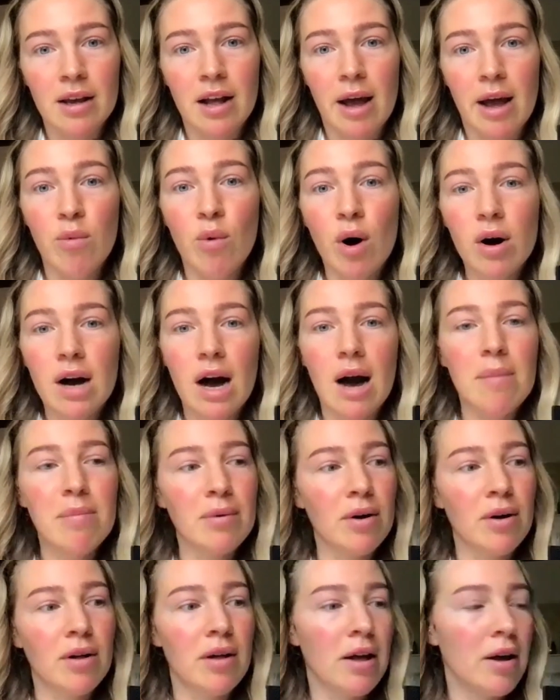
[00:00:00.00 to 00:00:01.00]
I woke up
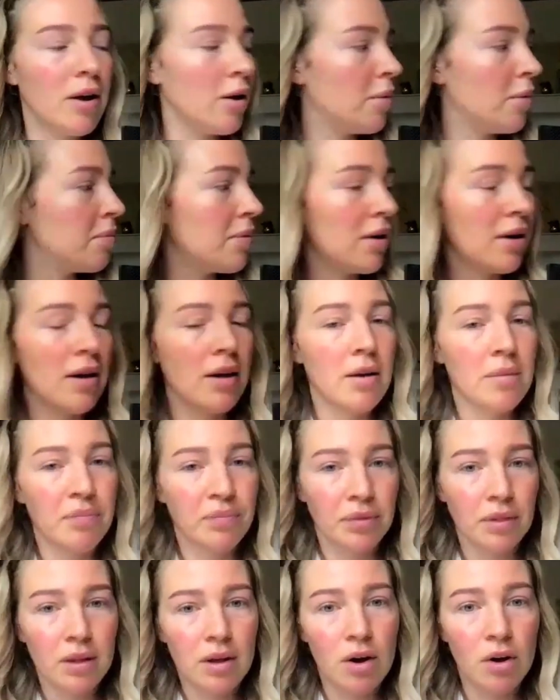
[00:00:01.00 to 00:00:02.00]
on on,
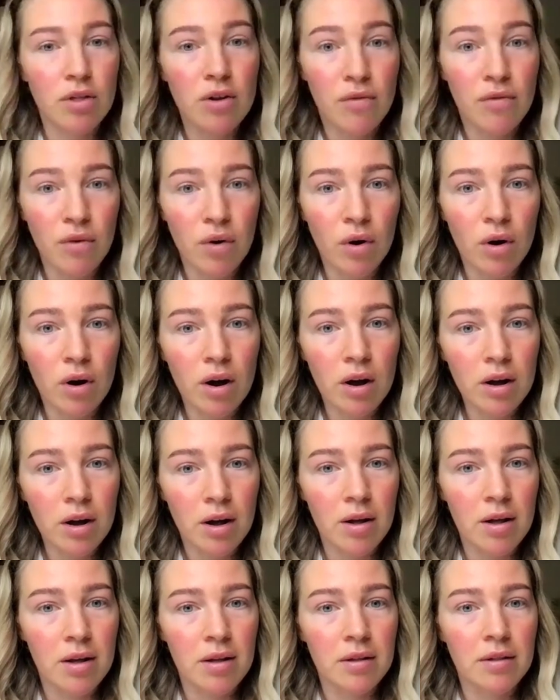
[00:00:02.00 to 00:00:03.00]
um, on the floor
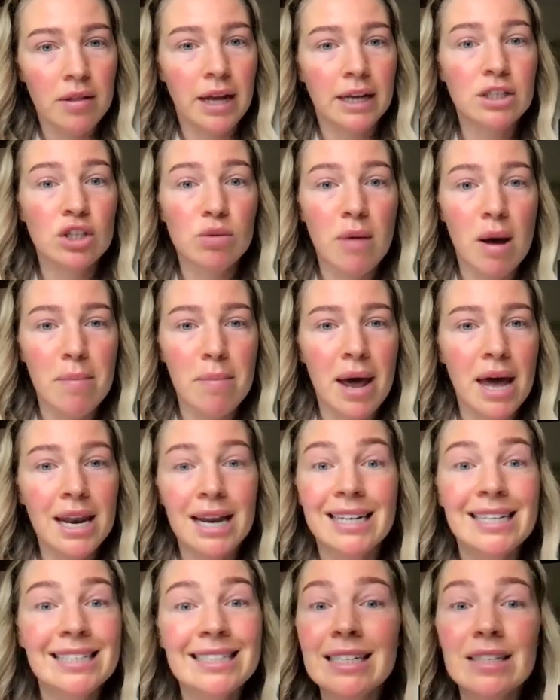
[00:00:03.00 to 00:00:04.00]
uh, next to my bed.
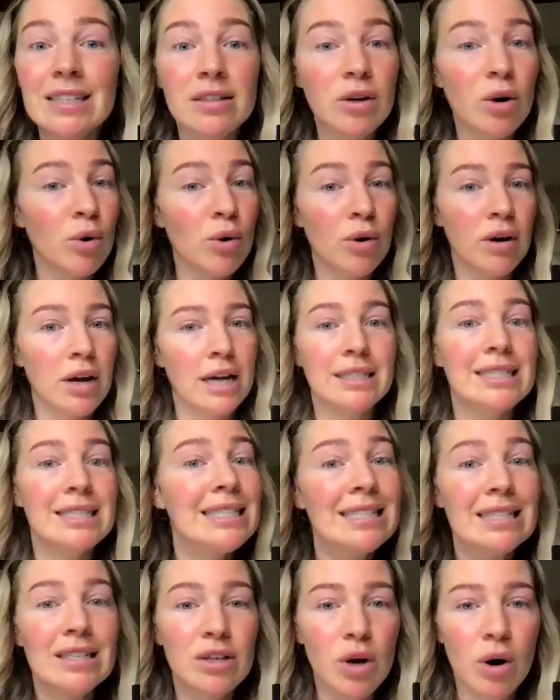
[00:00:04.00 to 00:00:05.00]
I didn't know I
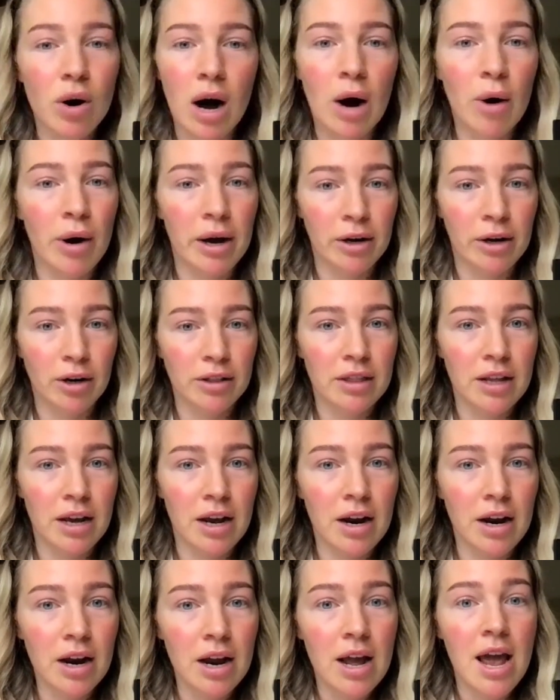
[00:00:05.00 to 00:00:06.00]
didn't know how I got
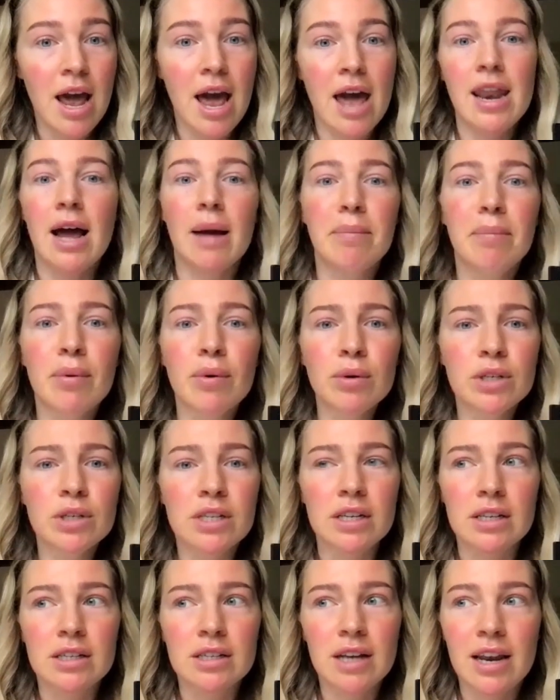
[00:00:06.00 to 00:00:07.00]
there, and I had
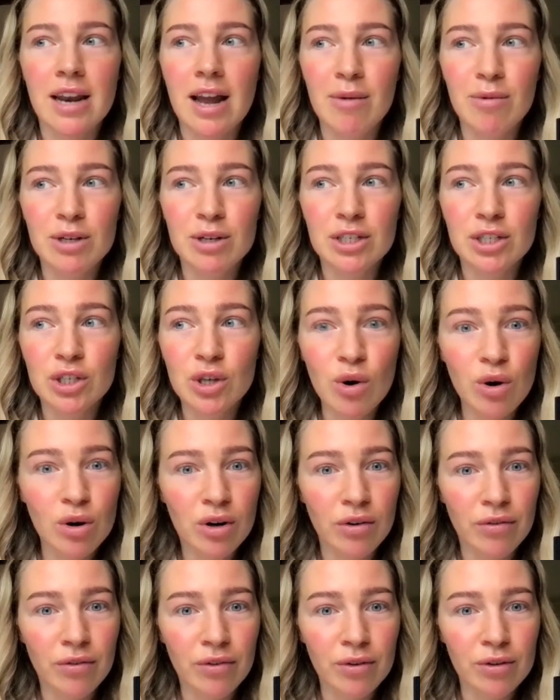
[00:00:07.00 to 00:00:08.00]
bruises, and I was so
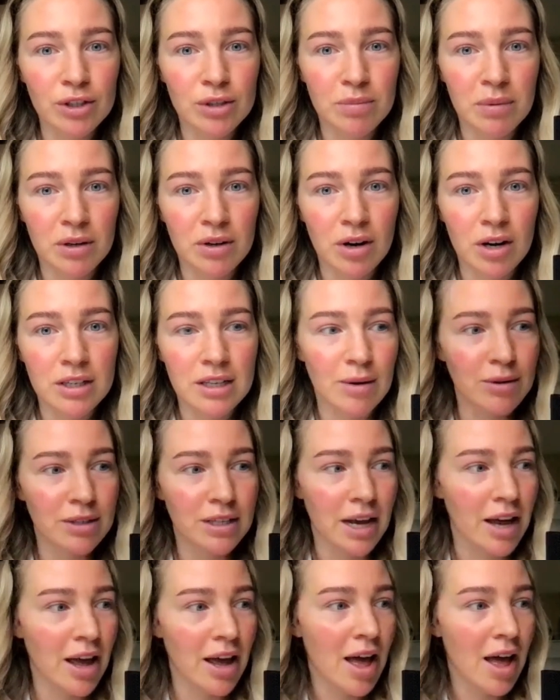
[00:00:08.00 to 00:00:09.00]
confused because I was
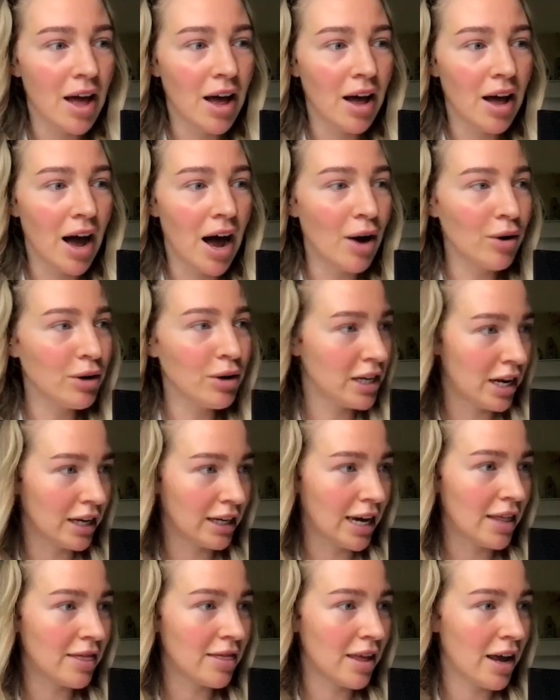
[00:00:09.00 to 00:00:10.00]
like, "How did I
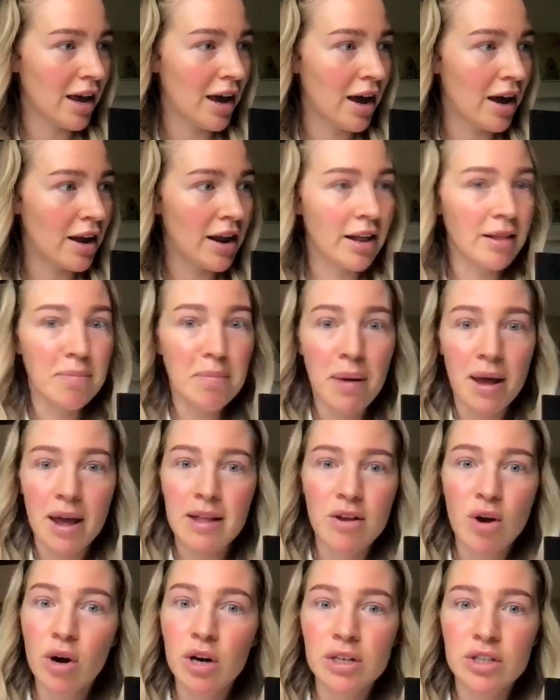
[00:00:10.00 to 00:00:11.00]
get there?" And it
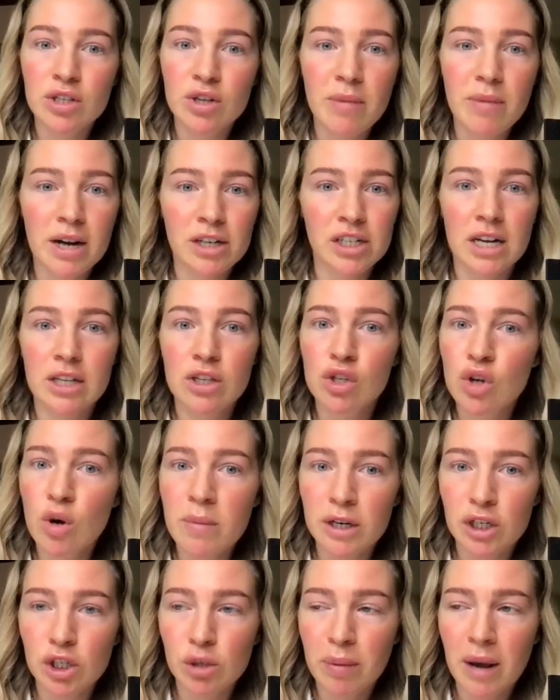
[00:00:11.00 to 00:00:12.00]
it hurt so much. I had so
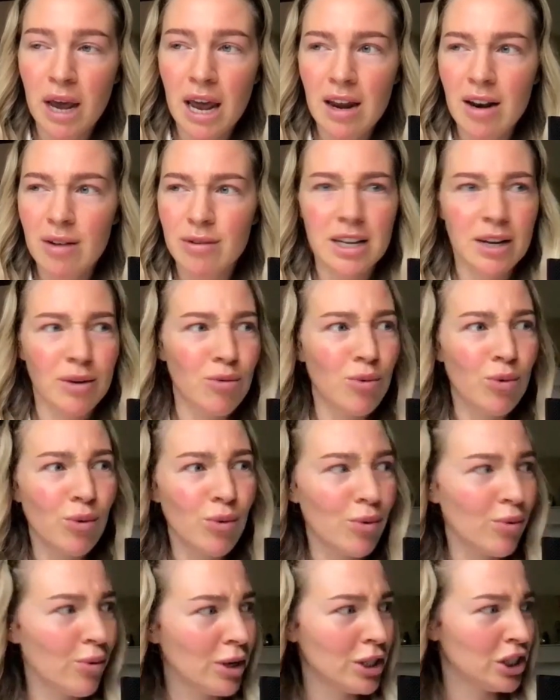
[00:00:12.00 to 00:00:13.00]
much pain. I was like,
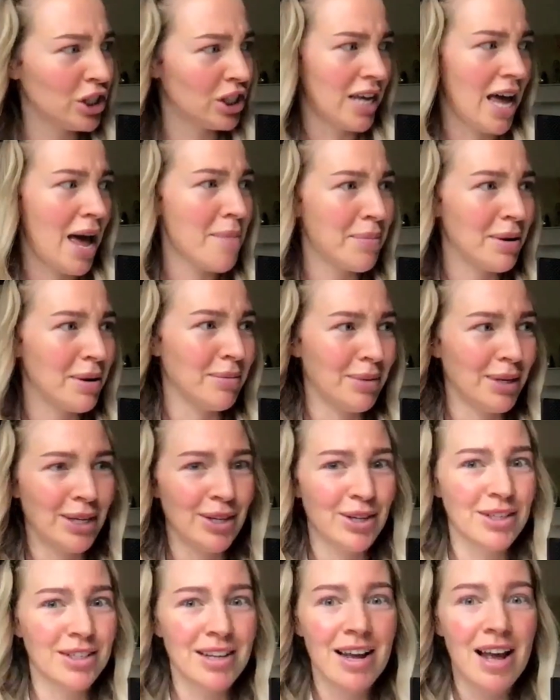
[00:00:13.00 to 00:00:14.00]
"What just happened?"
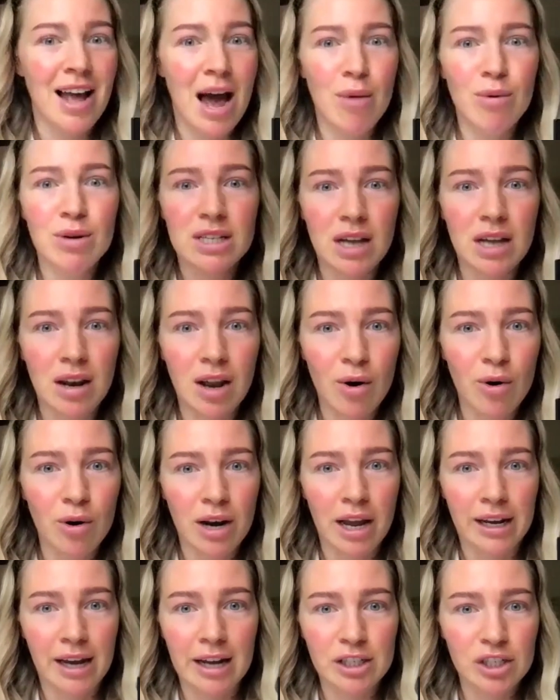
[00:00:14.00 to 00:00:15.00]
Because I was alone.
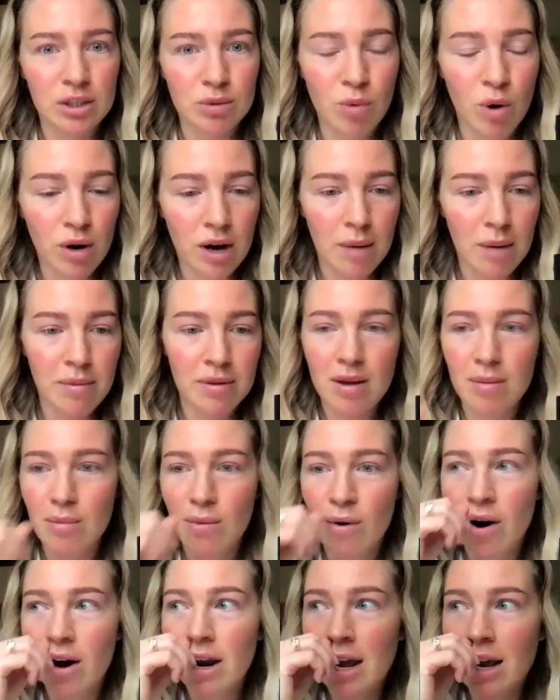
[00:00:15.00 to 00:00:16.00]
Like I just woke up in the
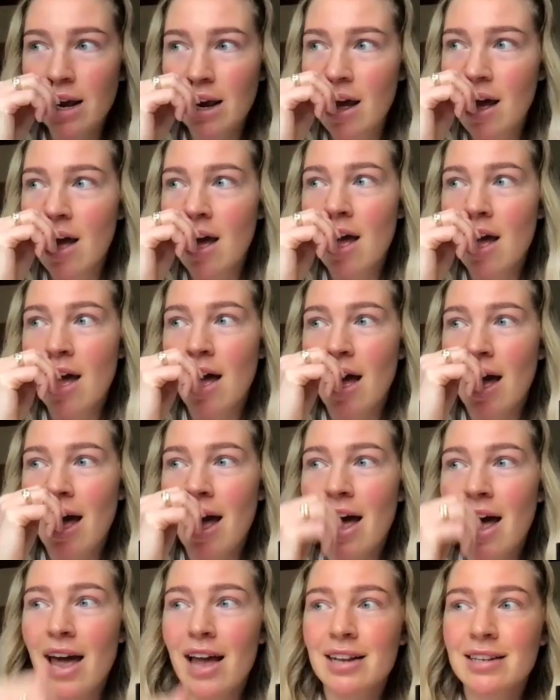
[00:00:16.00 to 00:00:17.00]
morning,
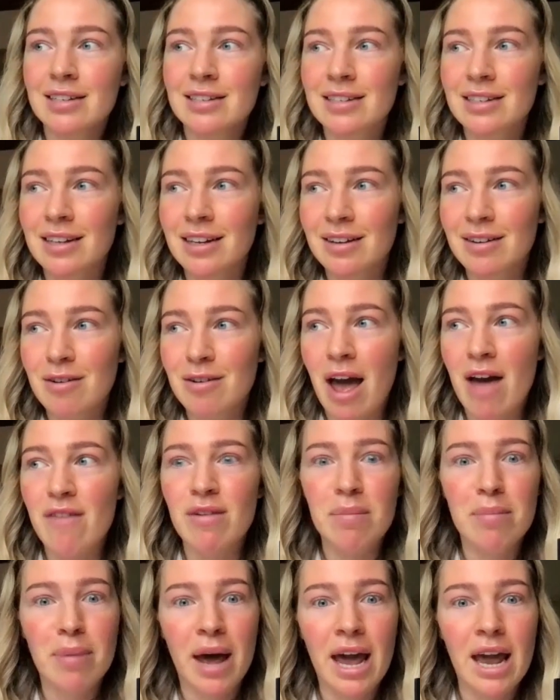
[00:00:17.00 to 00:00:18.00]
and
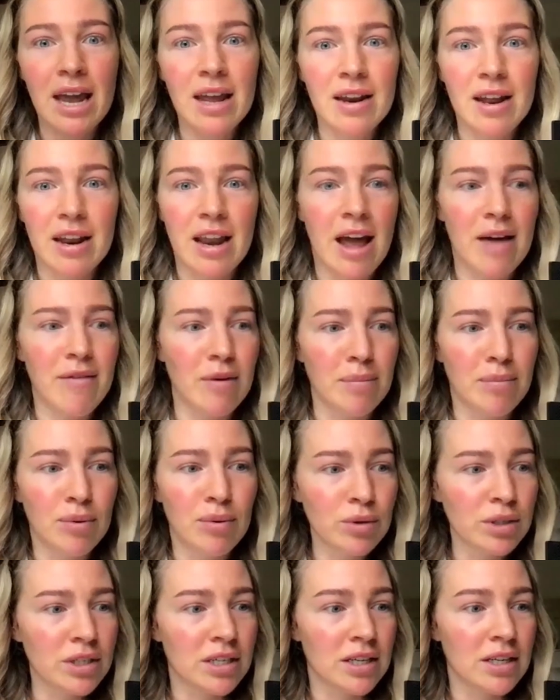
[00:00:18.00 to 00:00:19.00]
having pain and having
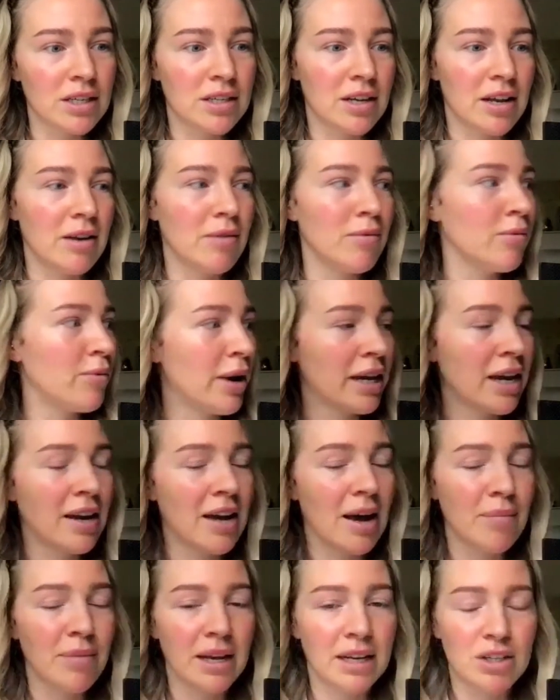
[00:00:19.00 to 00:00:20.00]
bruises, and
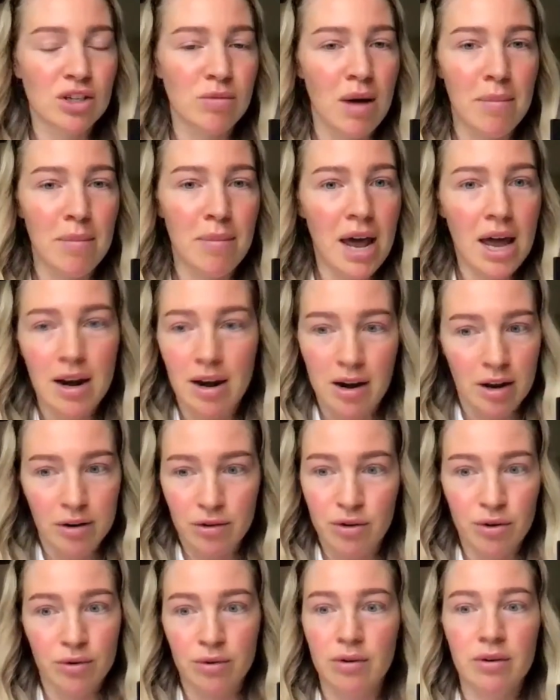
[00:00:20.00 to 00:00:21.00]
waking up next to my bed, and I
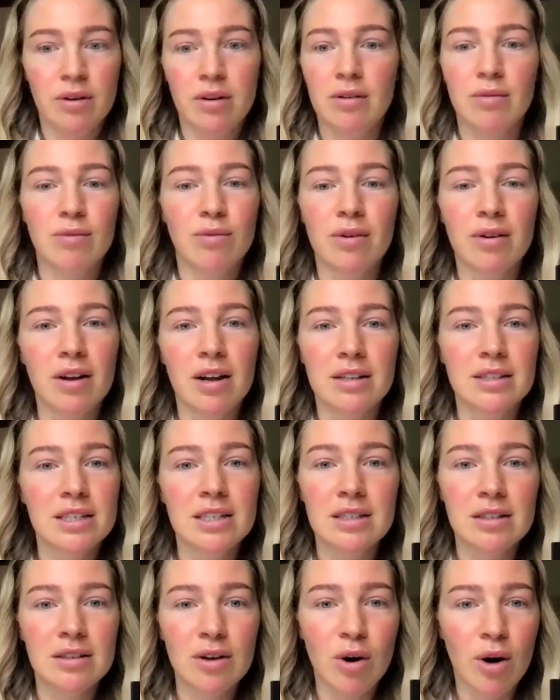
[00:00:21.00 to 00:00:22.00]
don't I
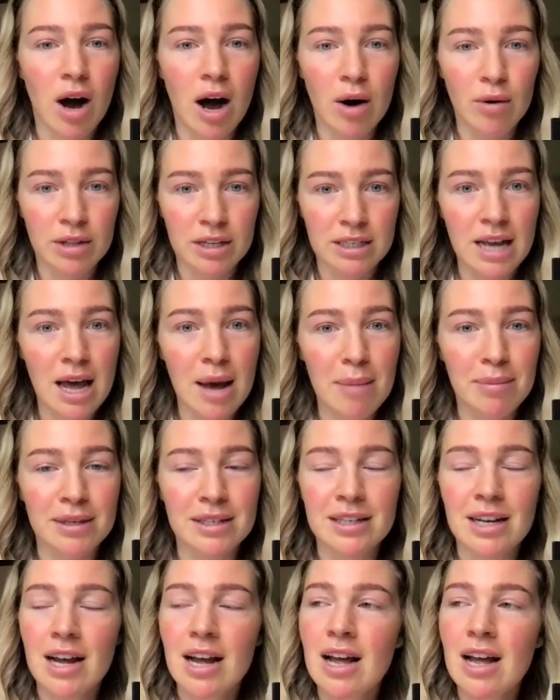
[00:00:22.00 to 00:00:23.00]
didn't know how this happened.